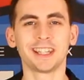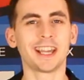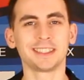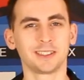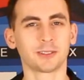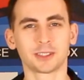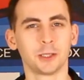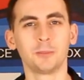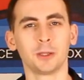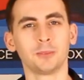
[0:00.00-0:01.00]
there is Doctor
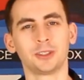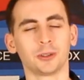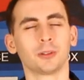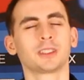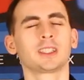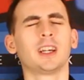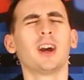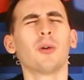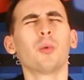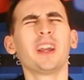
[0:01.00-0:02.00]
Who Poop Shorts,
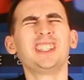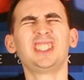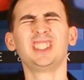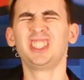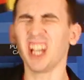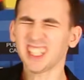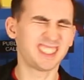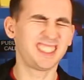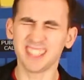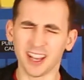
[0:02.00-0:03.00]
which just